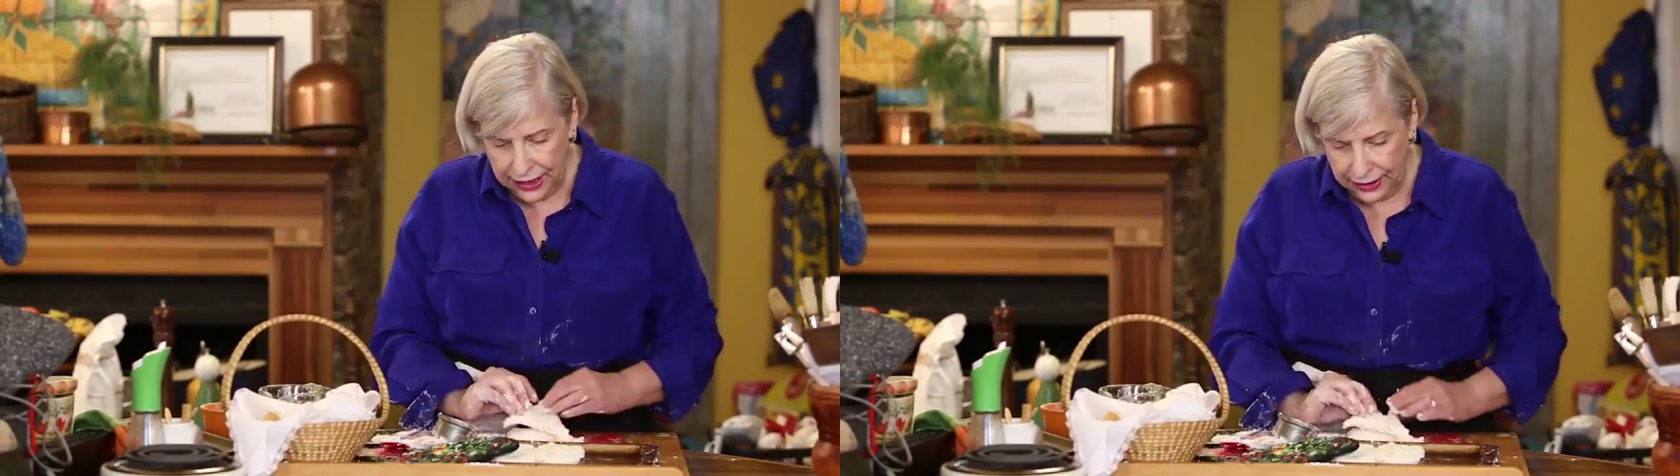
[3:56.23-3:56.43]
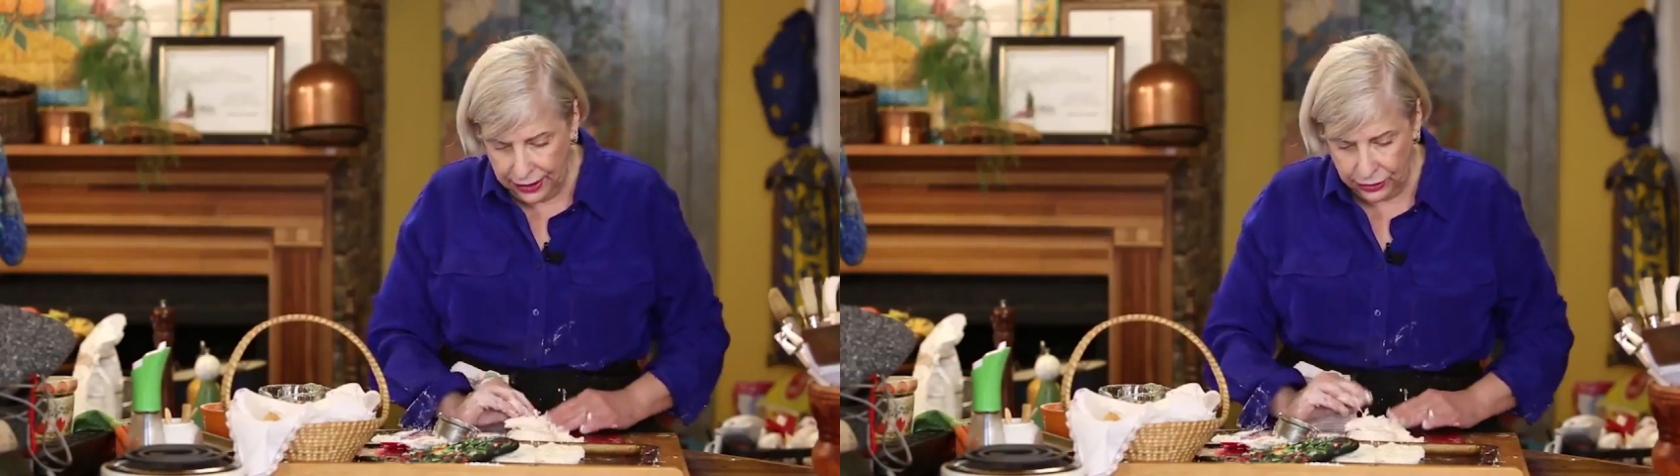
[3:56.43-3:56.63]

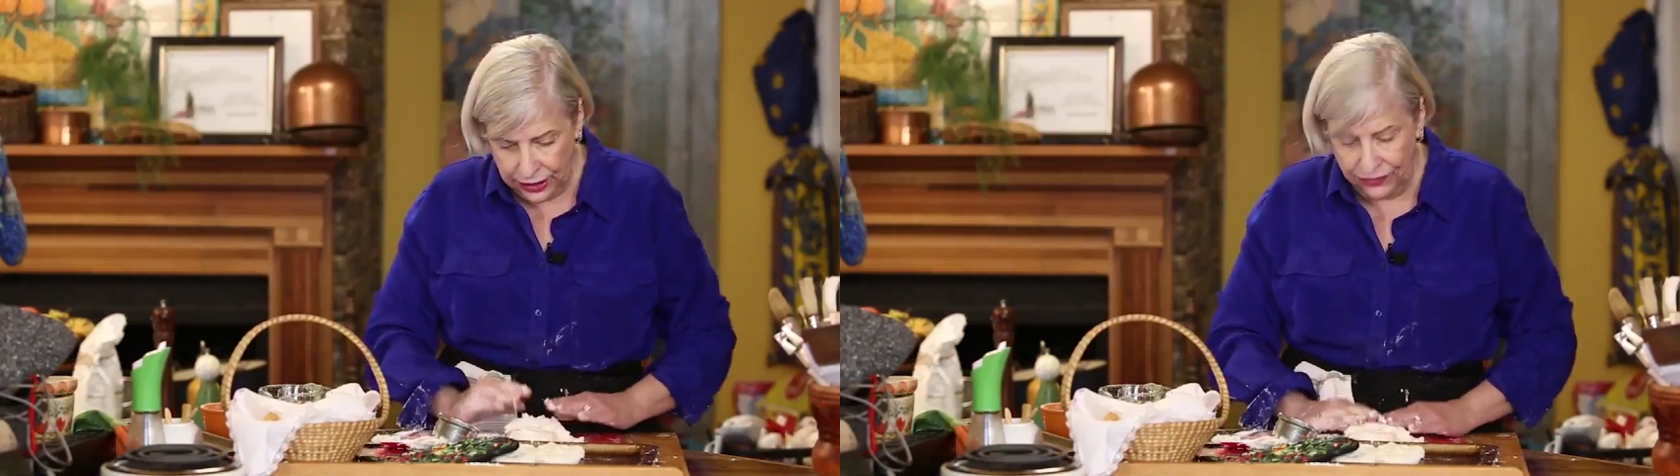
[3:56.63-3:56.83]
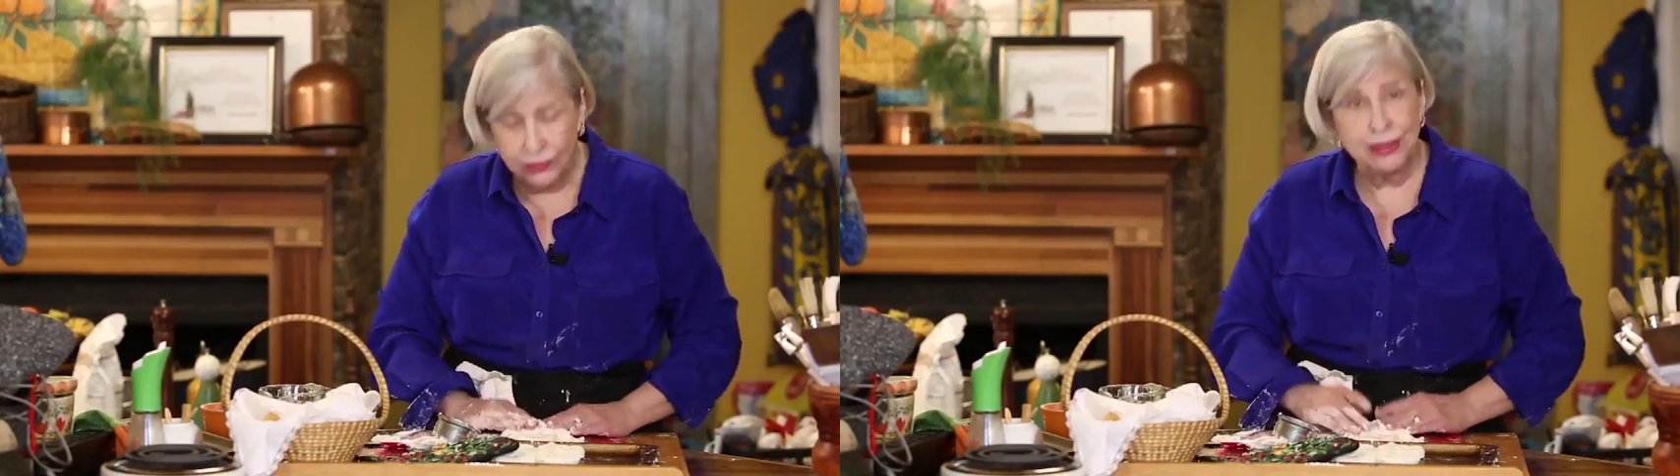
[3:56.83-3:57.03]
And I
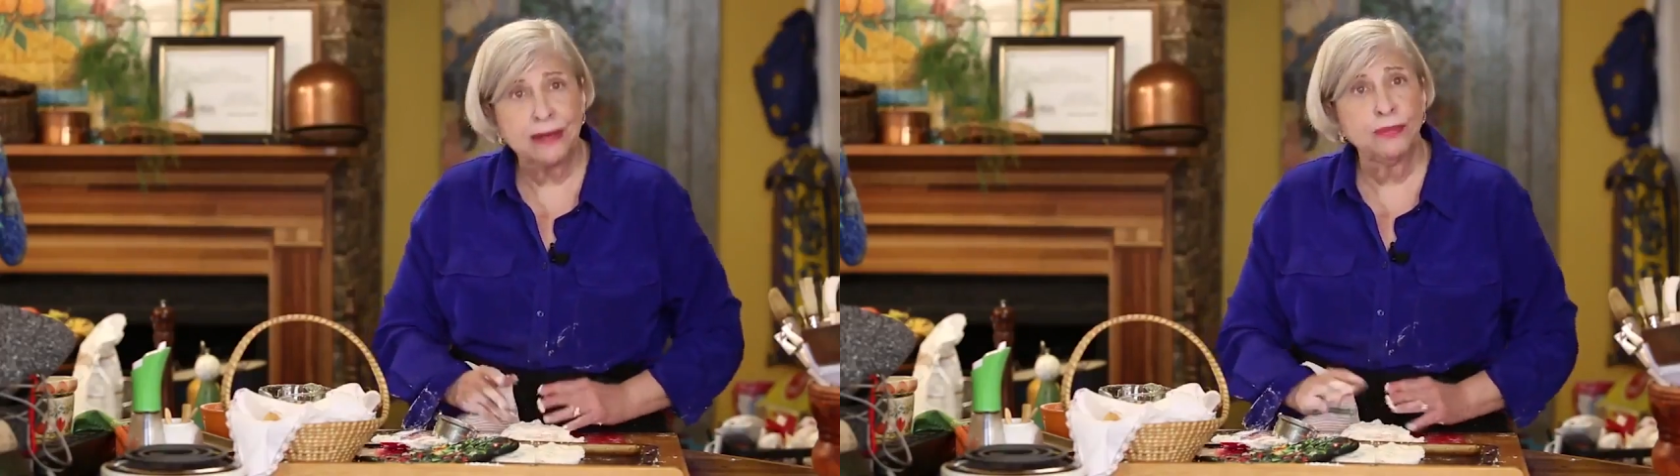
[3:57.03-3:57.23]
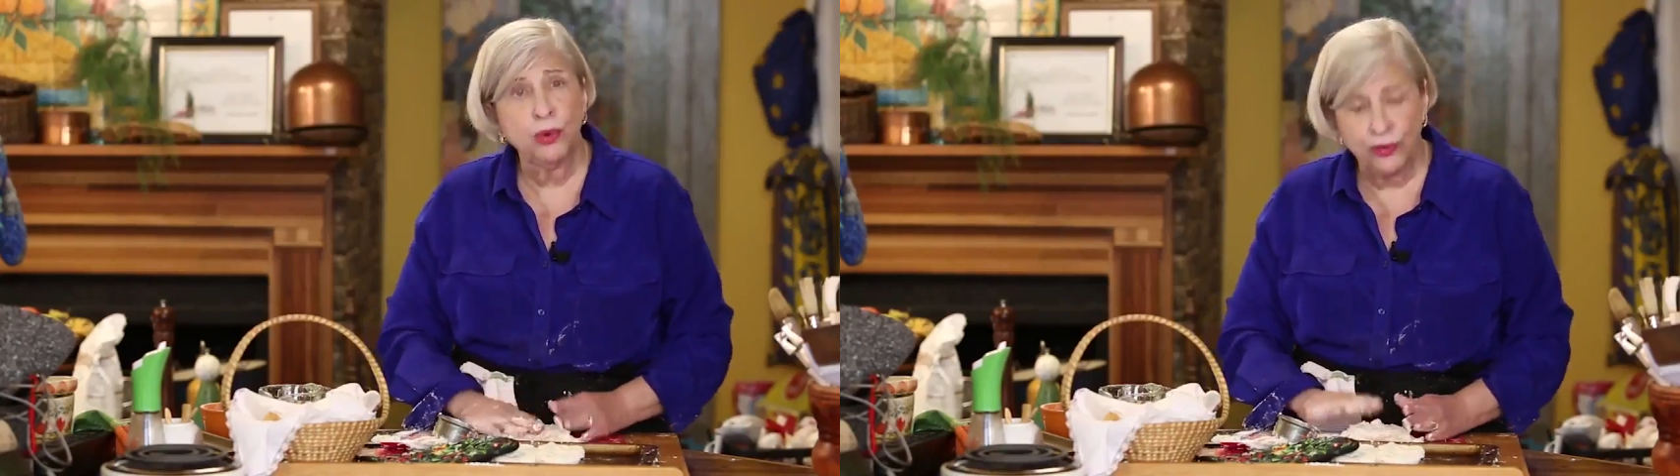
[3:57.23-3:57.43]
could even
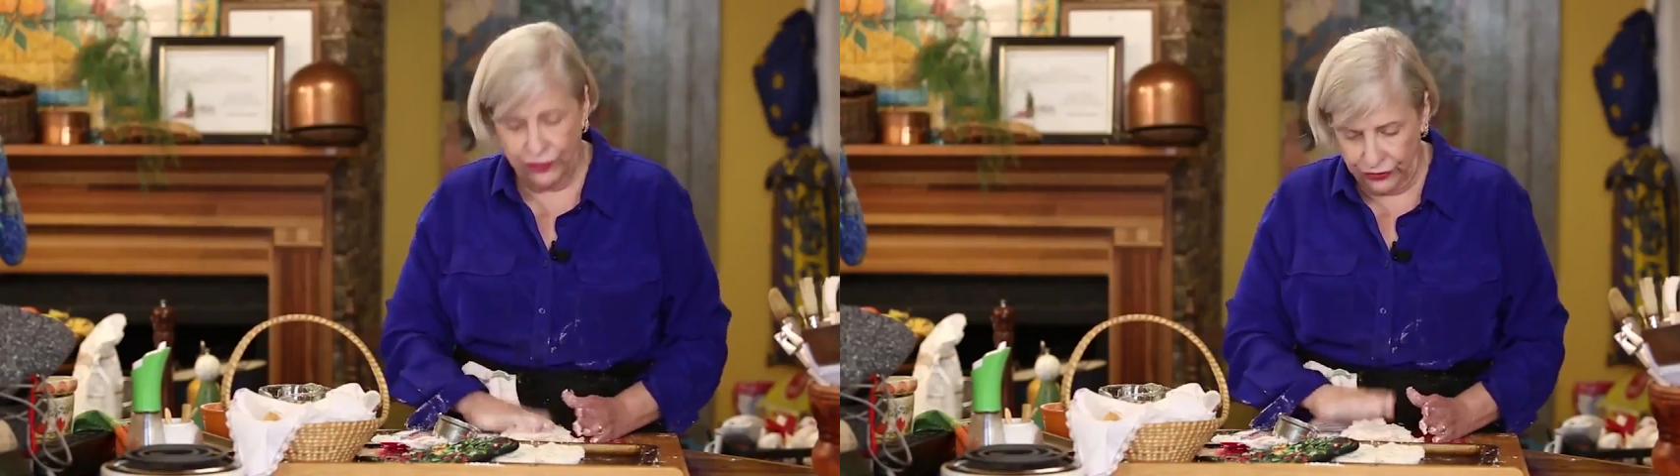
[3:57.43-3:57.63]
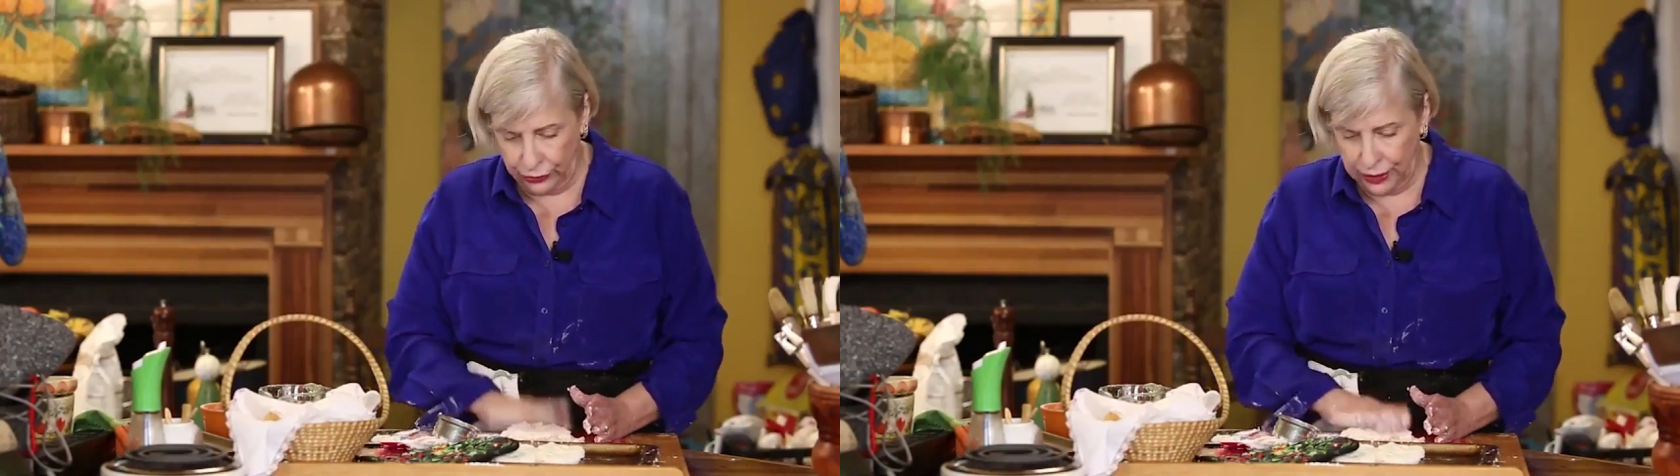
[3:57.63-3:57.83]
make more
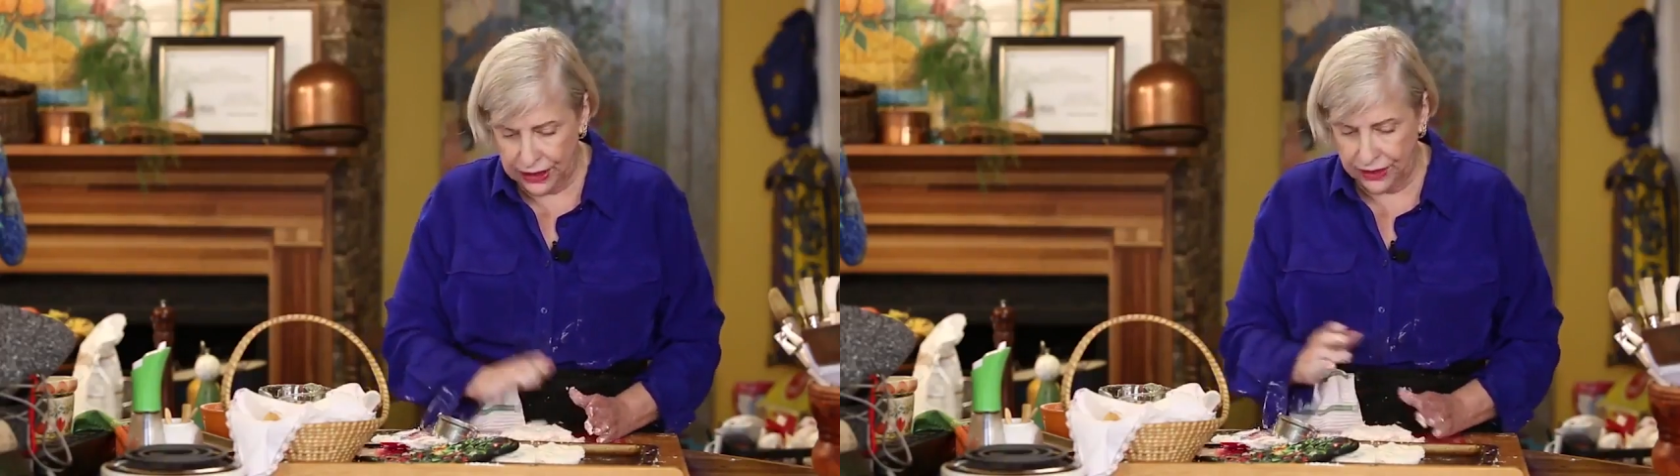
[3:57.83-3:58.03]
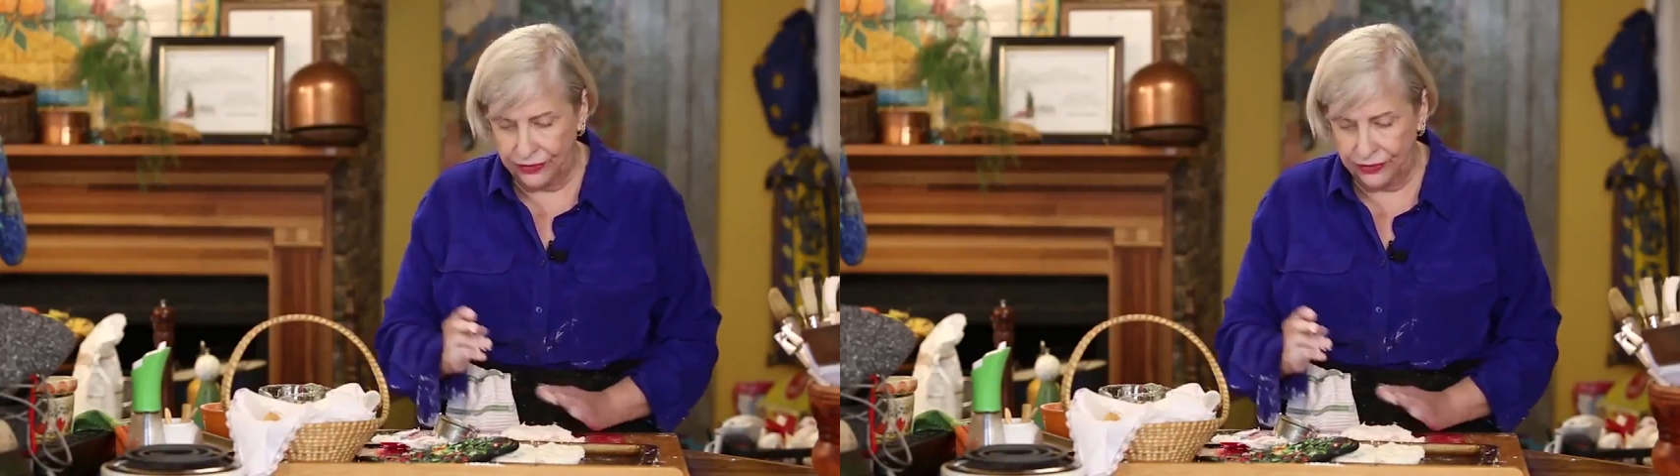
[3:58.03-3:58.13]
from the rest